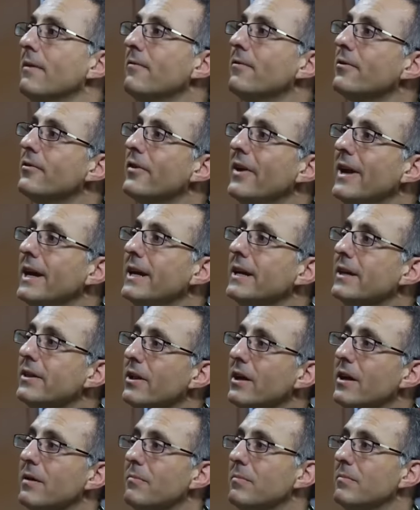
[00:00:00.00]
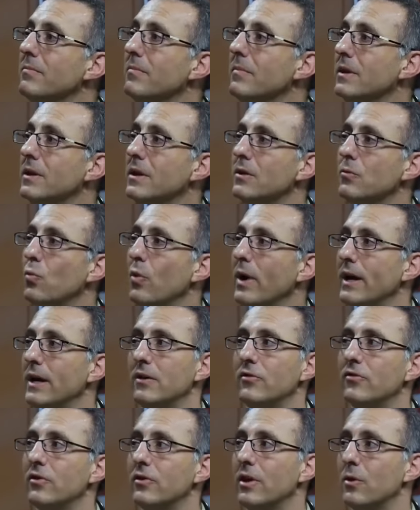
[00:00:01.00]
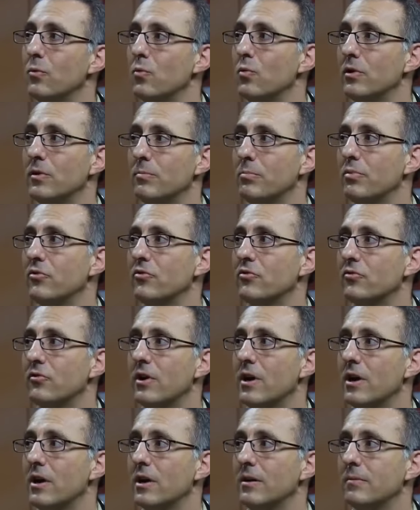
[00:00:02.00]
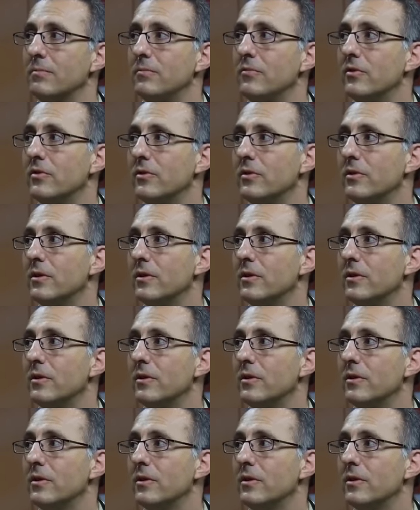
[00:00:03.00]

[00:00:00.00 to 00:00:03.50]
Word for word: ever mm-hmm. taken them in ways that they weren't prescribed?